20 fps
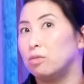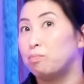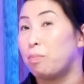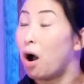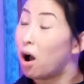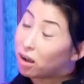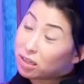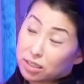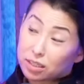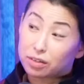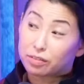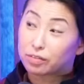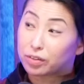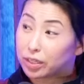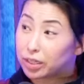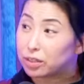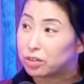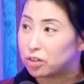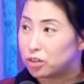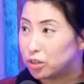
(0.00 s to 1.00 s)

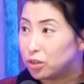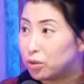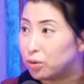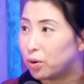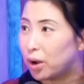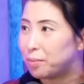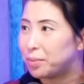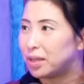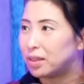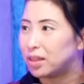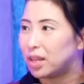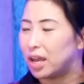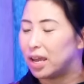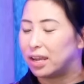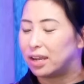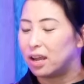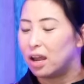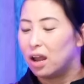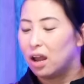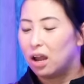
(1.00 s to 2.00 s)
positively too. I mean,
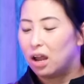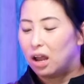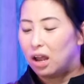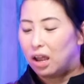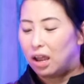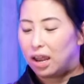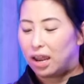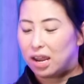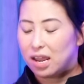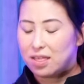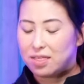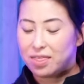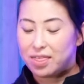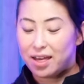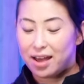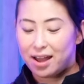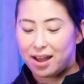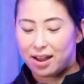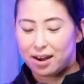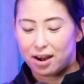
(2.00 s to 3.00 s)
like, in
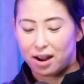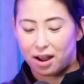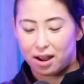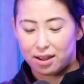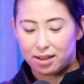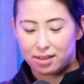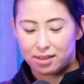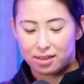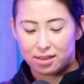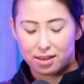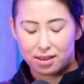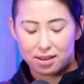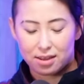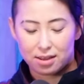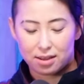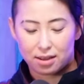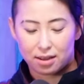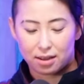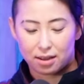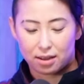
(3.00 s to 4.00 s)
that I
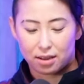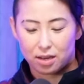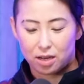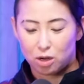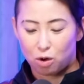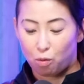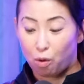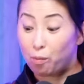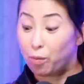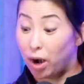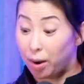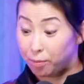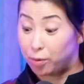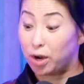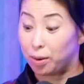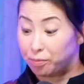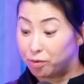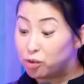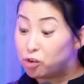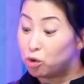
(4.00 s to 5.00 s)
think,
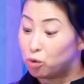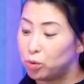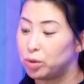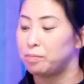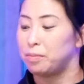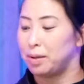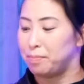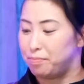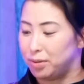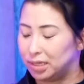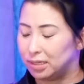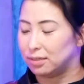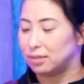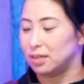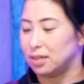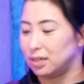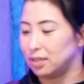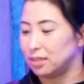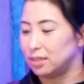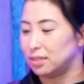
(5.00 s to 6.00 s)
when I'm doing my
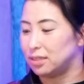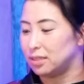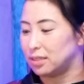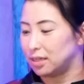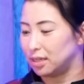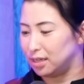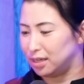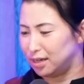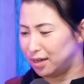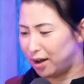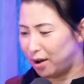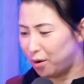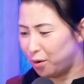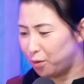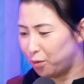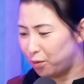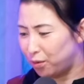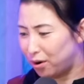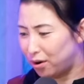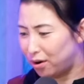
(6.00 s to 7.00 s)
business,
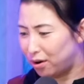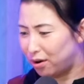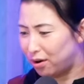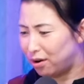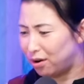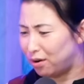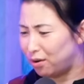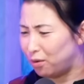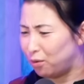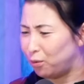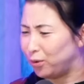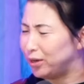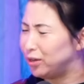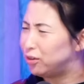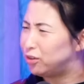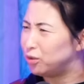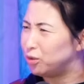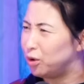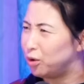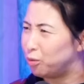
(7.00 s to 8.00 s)
we
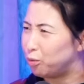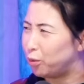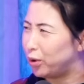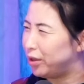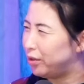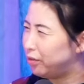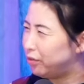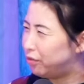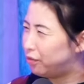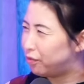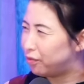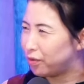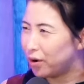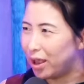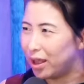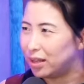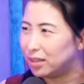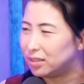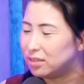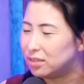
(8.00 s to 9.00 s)
do it with
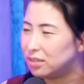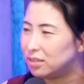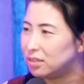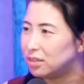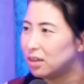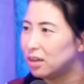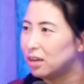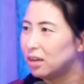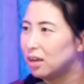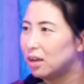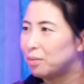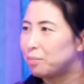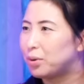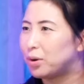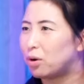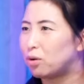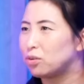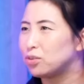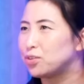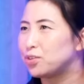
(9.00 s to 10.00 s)
friends,
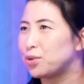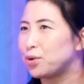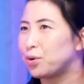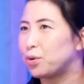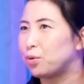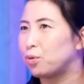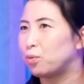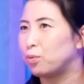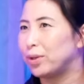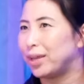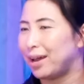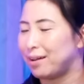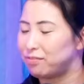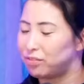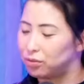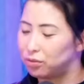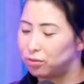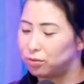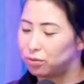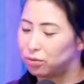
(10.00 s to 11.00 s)
but also we have
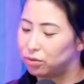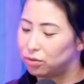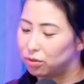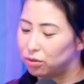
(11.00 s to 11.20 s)
to